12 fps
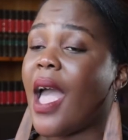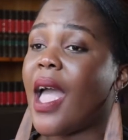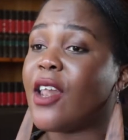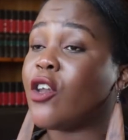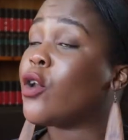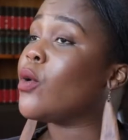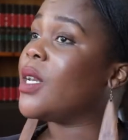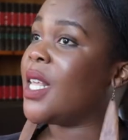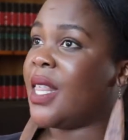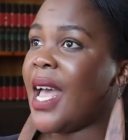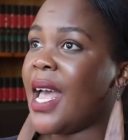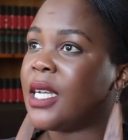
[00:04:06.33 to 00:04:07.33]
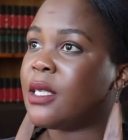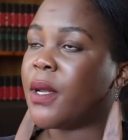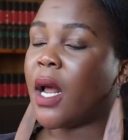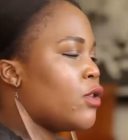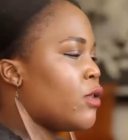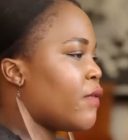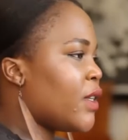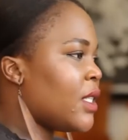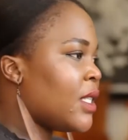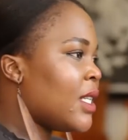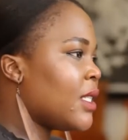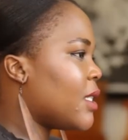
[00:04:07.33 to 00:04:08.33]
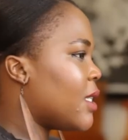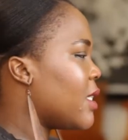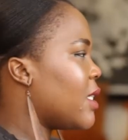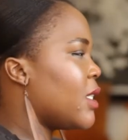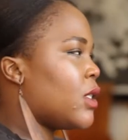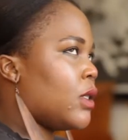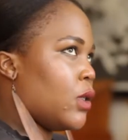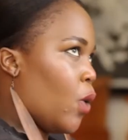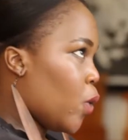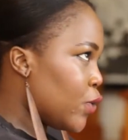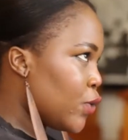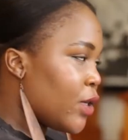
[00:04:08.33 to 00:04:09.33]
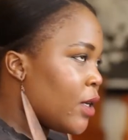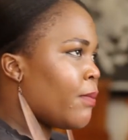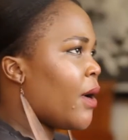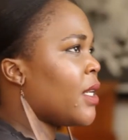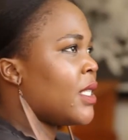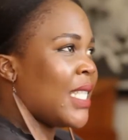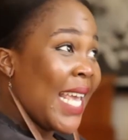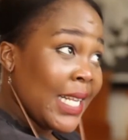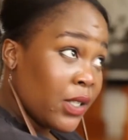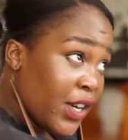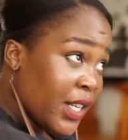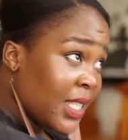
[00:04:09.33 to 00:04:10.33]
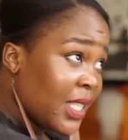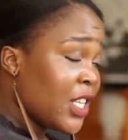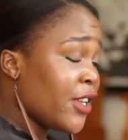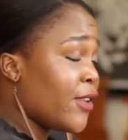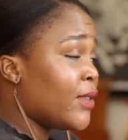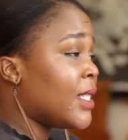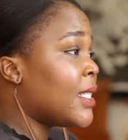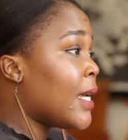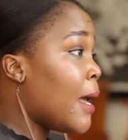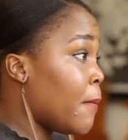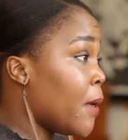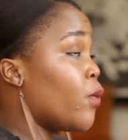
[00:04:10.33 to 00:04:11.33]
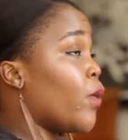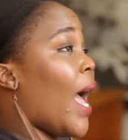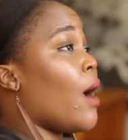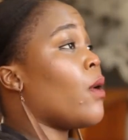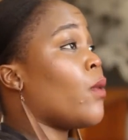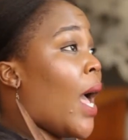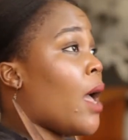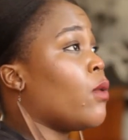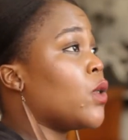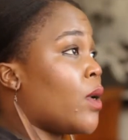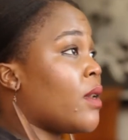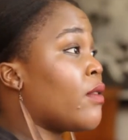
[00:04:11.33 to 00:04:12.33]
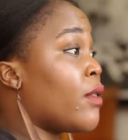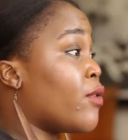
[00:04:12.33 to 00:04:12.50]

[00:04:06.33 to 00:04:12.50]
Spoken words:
And not only that, university interdicted the whole student body, the SRC included, but I was one of the